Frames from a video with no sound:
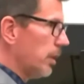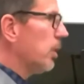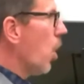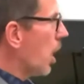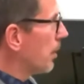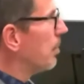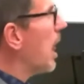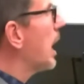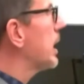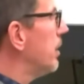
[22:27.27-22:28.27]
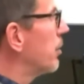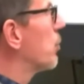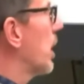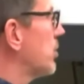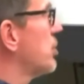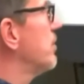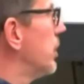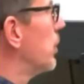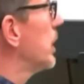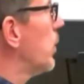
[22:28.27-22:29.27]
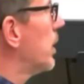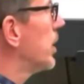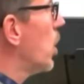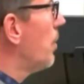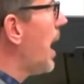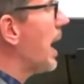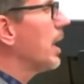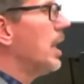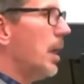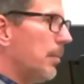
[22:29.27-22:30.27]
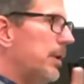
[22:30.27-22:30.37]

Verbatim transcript: gone a block in either direction if he really wanted to go back, but he